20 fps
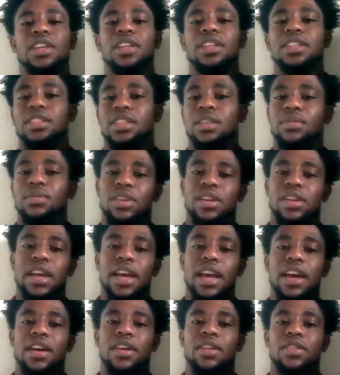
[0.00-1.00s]
similar to
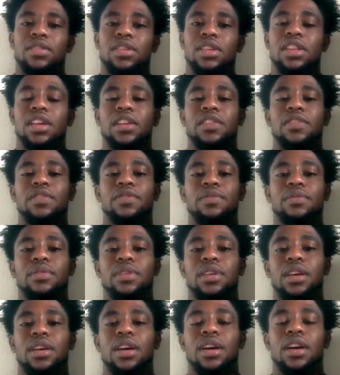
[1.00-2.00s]
how a lot of
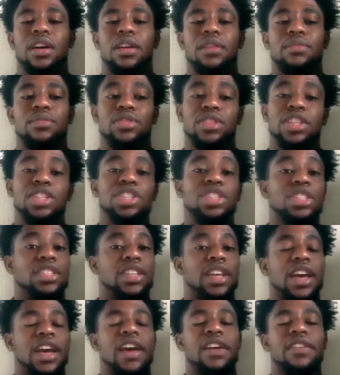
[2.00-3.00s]
musicians
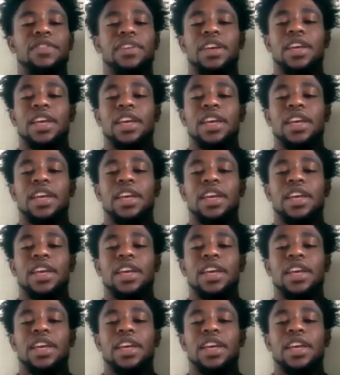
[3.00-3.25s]
have.